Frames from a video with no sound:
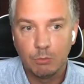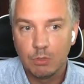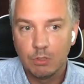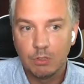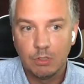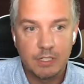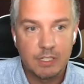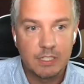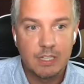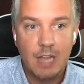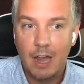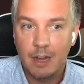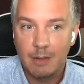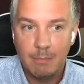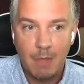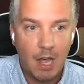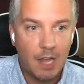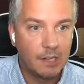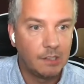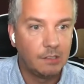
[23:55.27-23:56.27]
Rural is not a
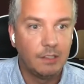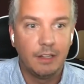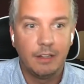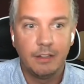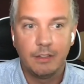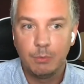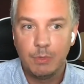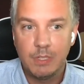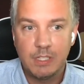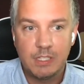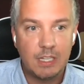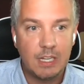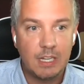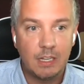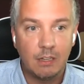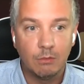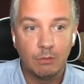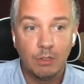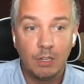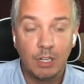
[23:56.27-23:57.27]
monolith. We
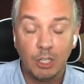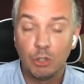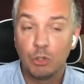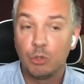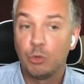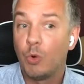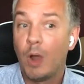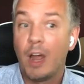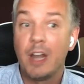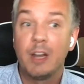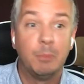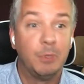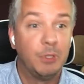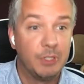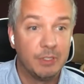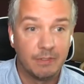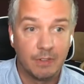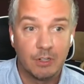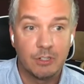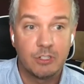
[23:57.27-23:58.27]
see incredible
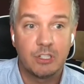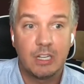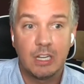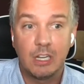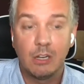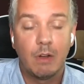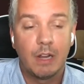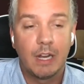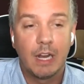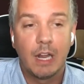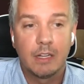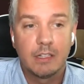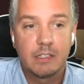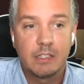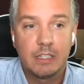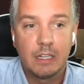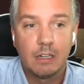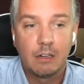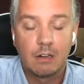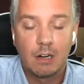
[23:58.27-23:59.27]
diversity, quite
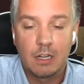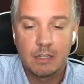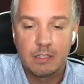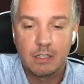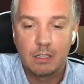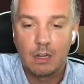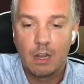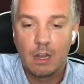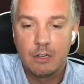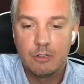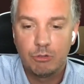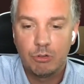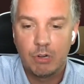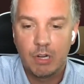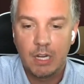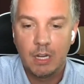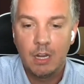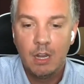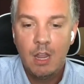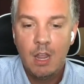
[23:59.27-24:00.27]
honestly, across the
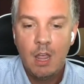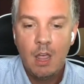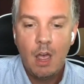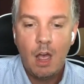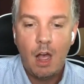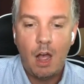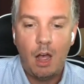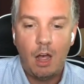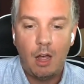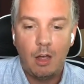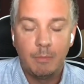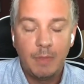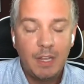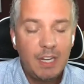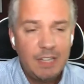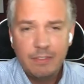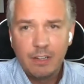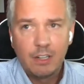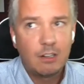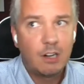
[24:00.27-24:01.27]
country, and
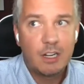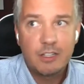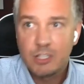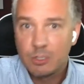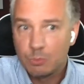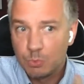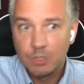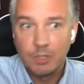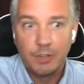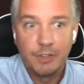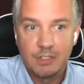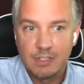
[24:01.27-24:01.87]
even across the world.